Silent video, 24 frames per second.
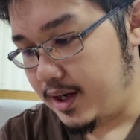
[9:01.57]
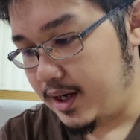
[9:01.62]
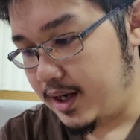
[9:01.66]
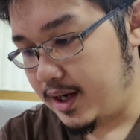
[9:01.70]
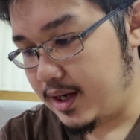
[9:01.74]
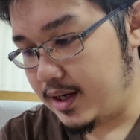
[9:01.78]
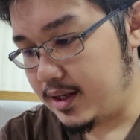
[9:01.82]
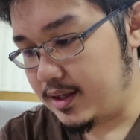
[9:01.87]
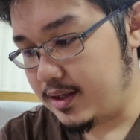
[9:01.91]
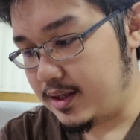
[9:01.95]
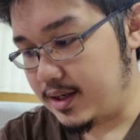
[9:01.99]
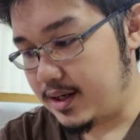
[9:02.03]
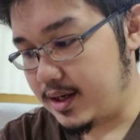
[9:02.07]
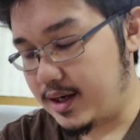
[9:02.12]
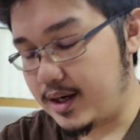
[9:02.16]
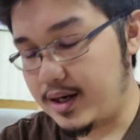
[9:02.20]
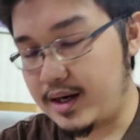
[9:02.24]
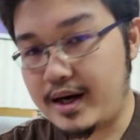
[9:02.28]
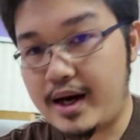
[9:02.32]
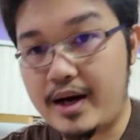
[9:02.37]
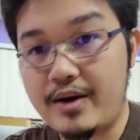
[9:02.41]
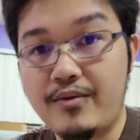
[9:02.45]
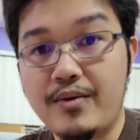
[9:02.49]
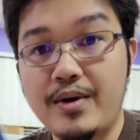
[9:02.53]
and
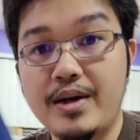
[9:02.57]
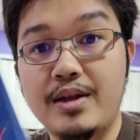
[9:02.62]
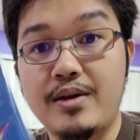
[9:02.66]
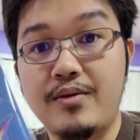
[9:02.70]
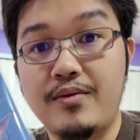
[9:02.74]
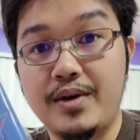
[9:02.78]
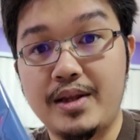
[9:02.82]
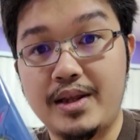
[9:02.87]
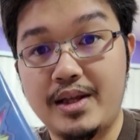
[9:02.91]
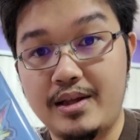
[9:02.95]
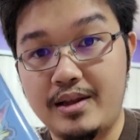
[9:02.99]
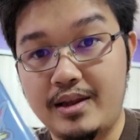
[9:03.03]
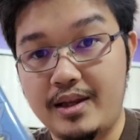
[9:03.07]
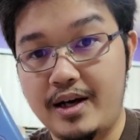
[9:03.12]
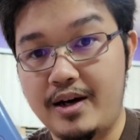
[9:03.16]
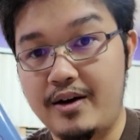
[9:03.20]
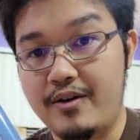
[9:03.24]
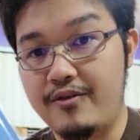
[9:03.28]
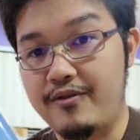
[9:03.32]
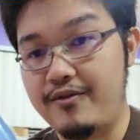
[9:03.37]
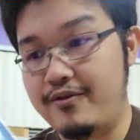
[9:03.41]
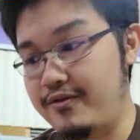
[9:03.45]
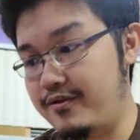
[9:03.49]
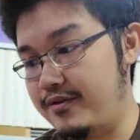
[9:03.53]
I really
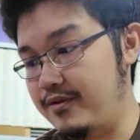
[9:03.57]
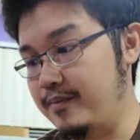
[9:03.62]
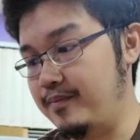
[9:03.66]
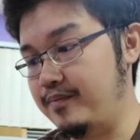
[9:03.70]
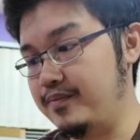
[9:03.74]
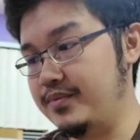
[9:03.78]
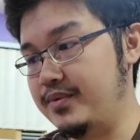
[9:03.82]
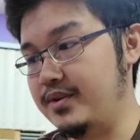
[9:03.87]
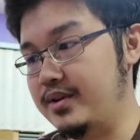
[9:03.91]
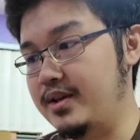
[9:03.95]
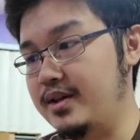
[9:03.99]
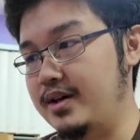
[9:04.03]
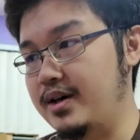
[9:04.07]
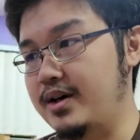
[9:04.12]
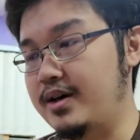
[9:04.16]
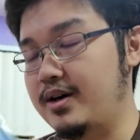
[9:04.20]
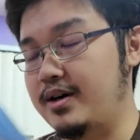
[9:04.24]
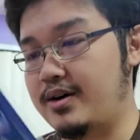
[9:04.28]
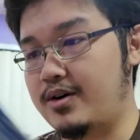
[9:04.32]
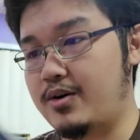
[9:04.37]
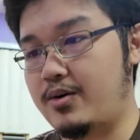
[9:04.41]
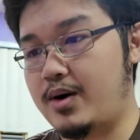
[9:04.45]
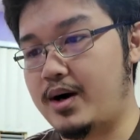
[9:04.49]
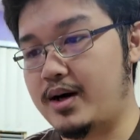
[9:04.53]
love
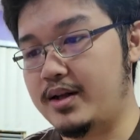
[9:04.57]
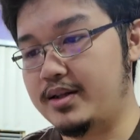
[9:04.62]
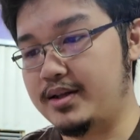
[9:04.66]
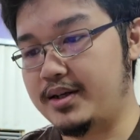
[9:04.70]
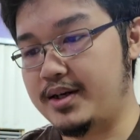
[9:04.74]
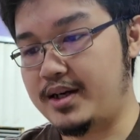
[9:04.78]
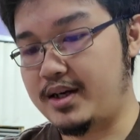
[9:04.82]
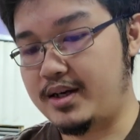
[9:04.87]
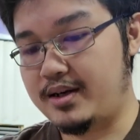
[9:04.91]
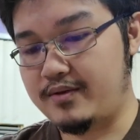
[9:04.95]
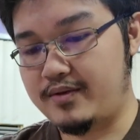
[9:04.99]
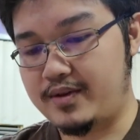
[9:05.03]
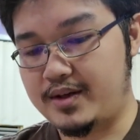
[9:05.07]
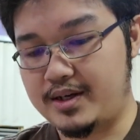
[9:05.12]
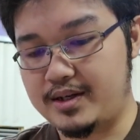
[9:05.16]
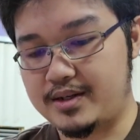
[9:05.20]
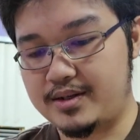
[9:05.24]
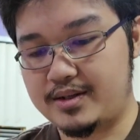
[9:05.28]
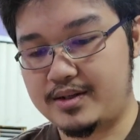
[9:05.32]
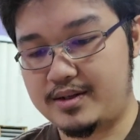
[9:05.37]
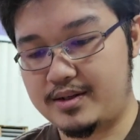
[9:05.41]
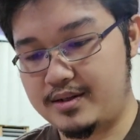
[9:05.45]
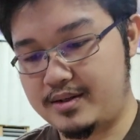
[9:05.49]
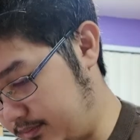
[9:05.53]
the quality of this.